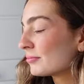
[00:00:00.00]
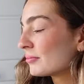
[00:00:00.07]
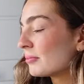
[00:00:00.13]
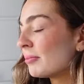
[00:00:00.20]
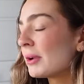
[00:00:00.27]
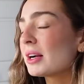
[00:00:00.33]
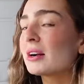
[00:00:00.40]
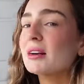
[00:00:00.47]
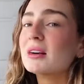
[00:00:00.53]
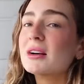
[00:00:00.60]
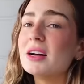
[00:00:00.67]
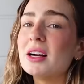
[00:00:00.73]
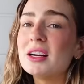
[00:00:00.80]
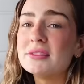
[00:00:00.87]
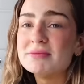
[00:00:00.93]
Oh my
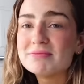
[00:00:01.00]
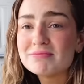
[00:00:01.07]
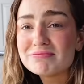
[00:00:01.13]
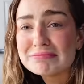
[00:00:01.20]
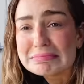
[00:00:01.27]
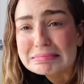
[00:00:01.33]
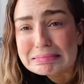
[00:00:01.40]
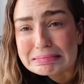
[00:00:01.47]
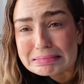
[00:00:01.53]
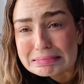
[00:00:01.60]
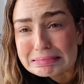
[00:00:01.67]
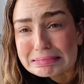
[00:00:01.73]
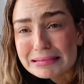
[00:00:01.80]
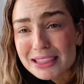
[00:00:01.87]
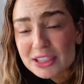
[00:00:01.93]
god.
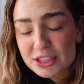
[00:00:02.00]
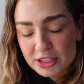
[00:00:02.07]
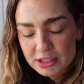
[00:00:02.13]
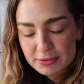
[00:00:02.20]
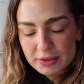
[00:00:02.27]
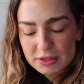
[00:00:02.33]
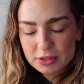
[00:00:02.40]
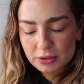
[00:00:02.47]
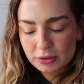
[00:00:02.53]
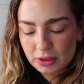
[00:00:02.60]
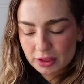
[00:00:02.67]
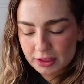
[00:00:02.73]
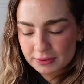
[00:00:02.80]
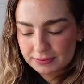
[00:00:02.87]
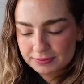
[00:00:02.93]
This shit smells so
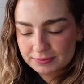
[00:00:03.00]
good.